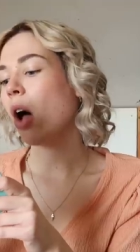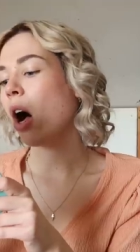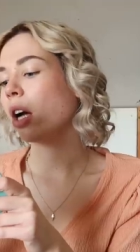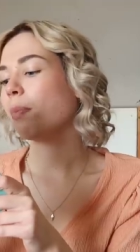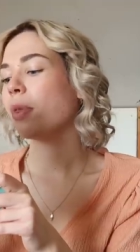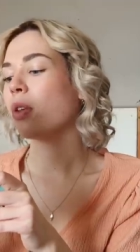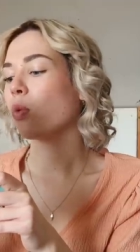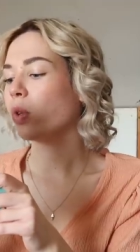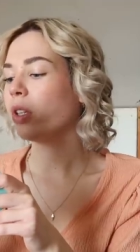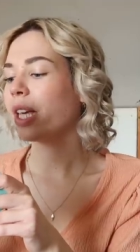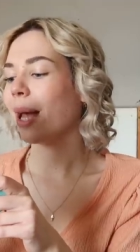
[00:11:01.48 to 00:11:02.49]
is on, but the
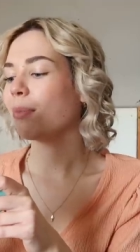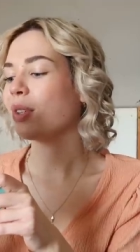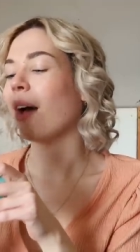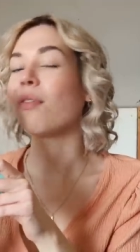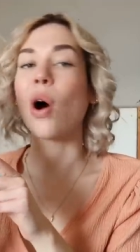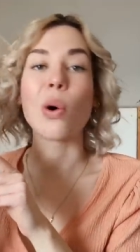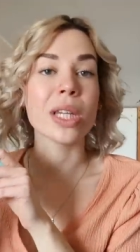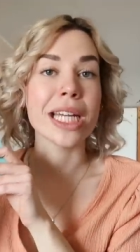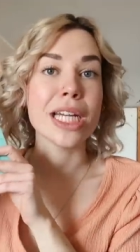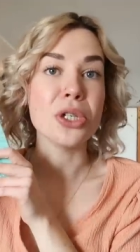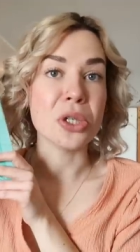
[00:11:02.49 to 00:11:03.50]
real games have
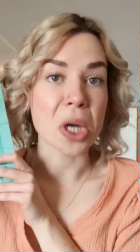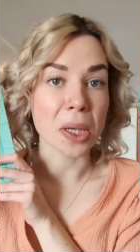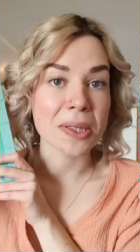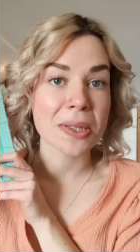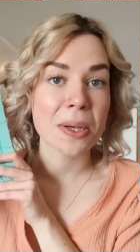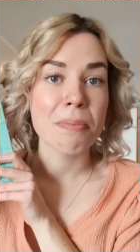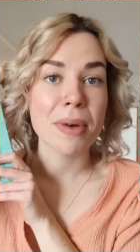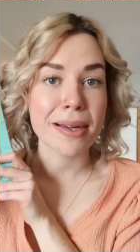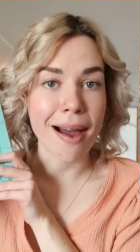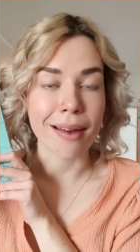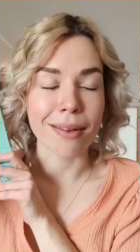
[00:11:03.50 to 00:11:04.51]
only just
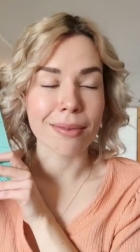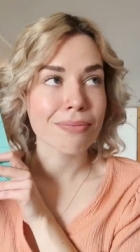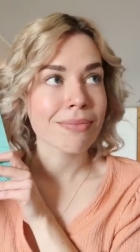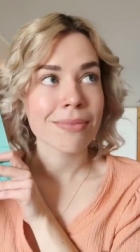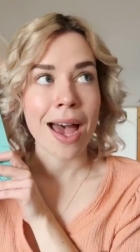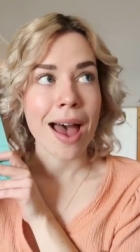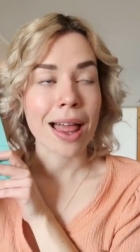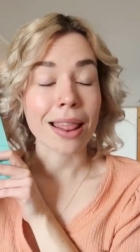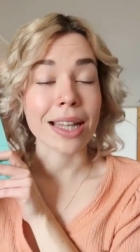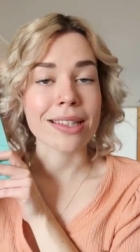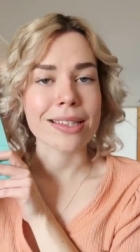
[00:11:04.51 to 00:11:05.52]
begun.
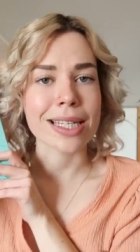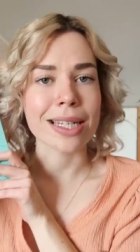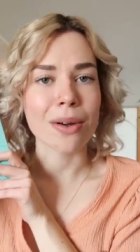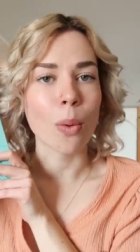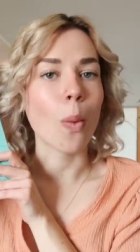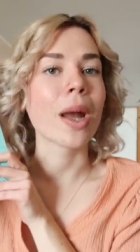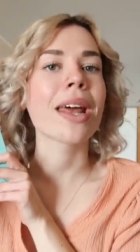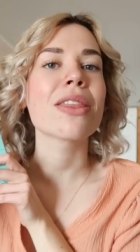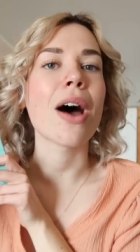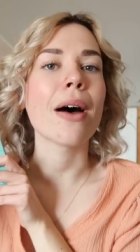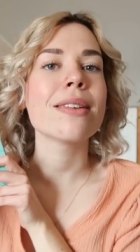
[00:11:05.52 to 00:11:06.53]
Let's see what I
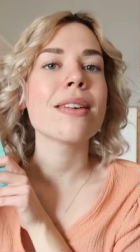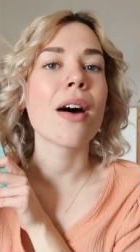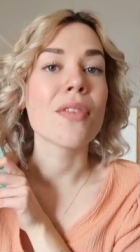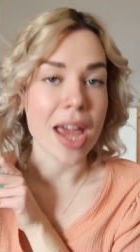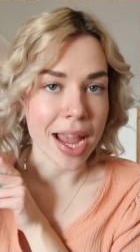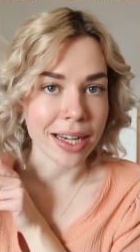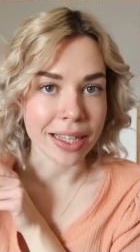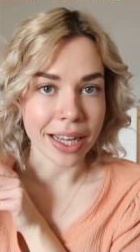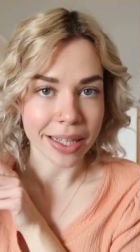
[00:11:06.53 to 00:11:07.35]
thought of the hating